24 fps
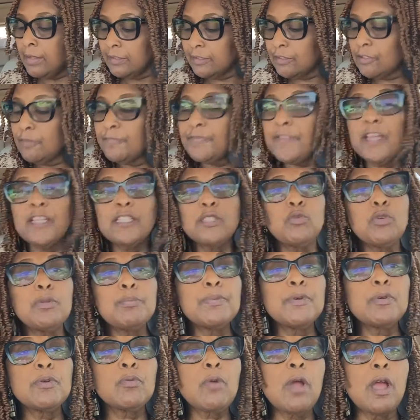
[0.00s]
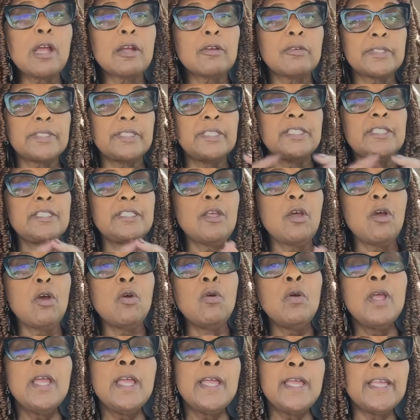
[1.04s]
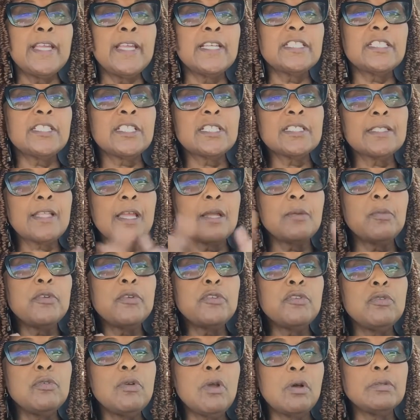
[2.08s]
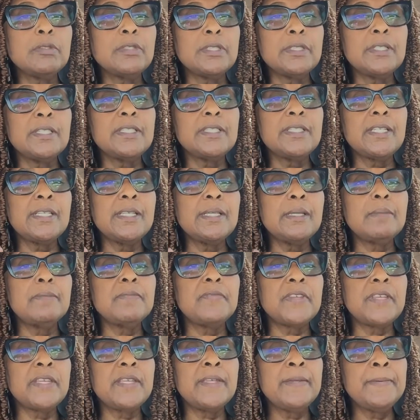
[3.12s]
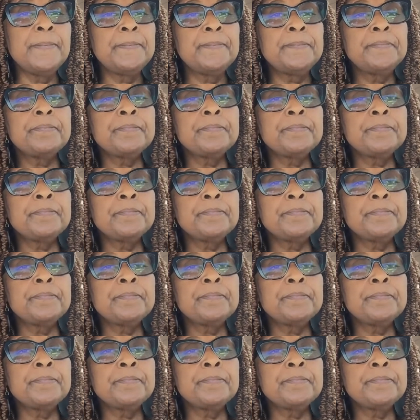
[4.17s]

So that's what bureaucracy. So it's just like when you go to the DMV